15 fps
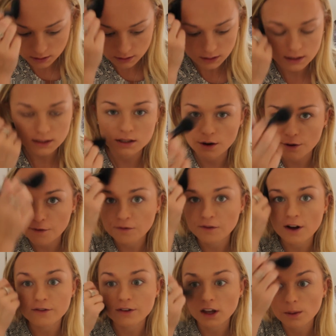There's no
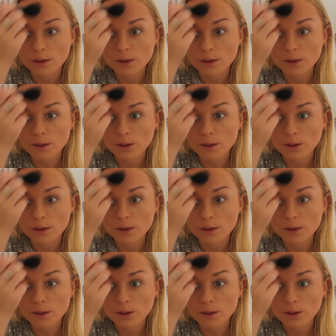faffing